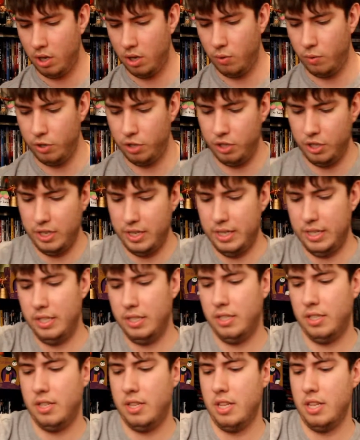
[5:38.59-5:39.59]
which
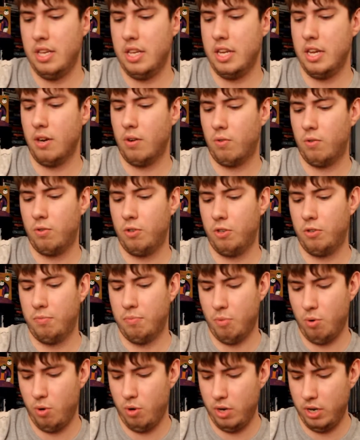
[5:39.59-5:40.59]
is the Rue
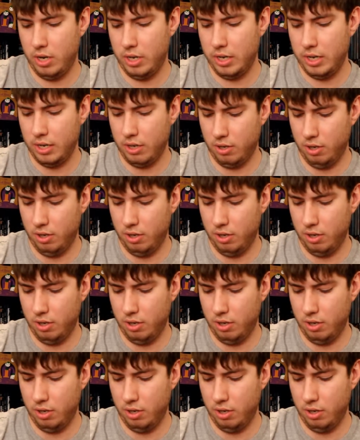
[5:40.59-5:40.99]
Morgue.